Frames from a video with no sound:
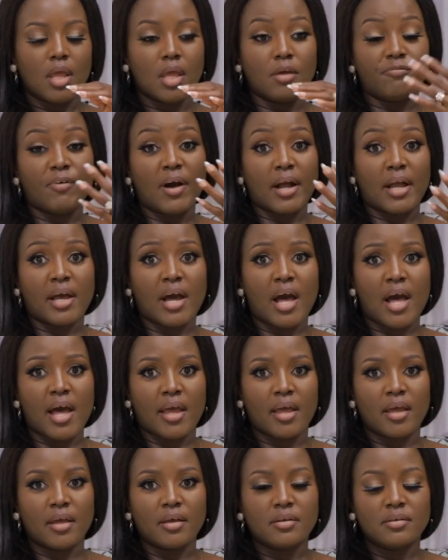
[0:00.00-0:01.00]
if a
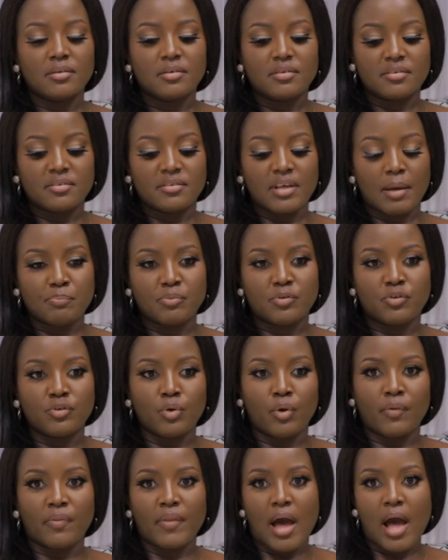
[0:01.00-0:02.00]
guy taps
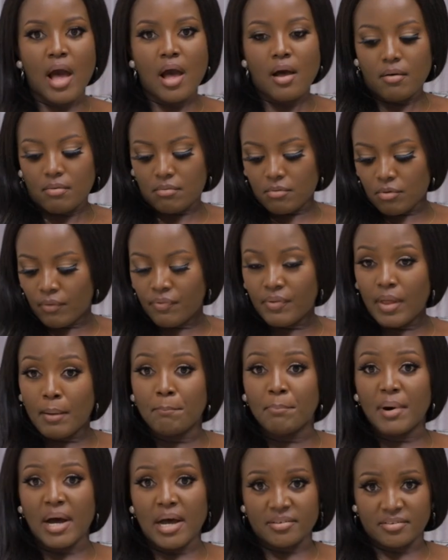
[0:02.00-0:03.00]
you on the
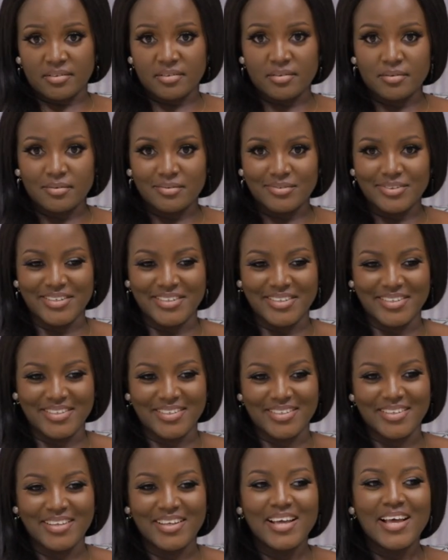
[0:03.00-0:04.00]
butt,
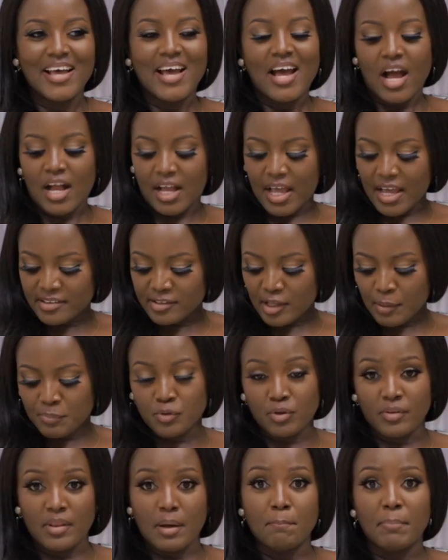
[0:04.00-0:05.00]
a guy
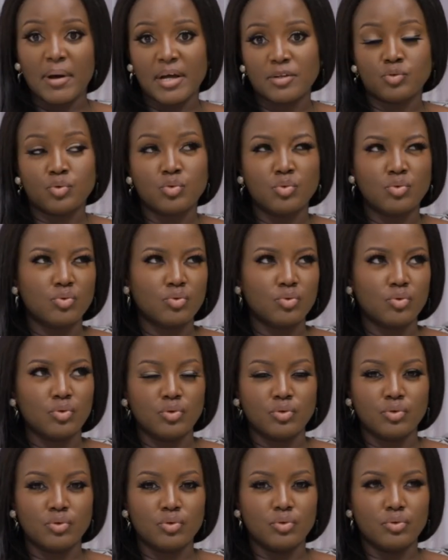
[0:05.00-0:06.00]
taps you on the butt who
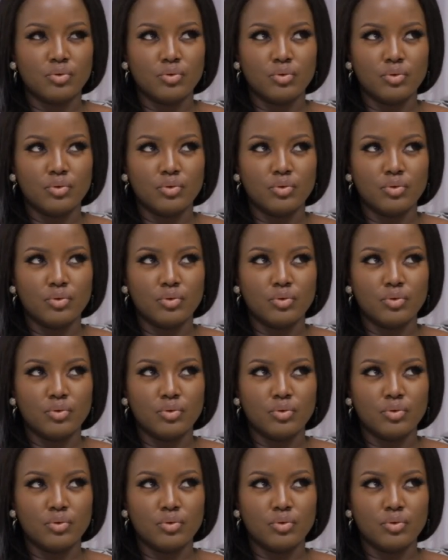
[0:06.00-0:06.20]
you